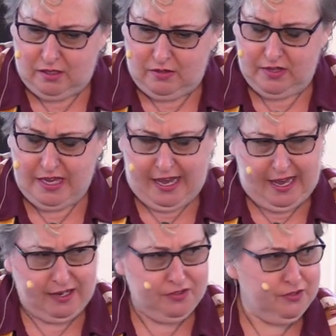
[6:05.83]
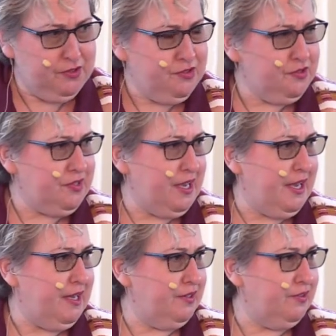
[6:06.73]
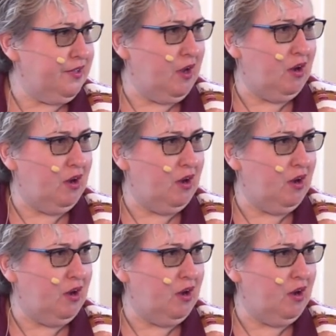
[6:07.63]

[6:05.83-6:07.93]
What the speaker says: the actors and the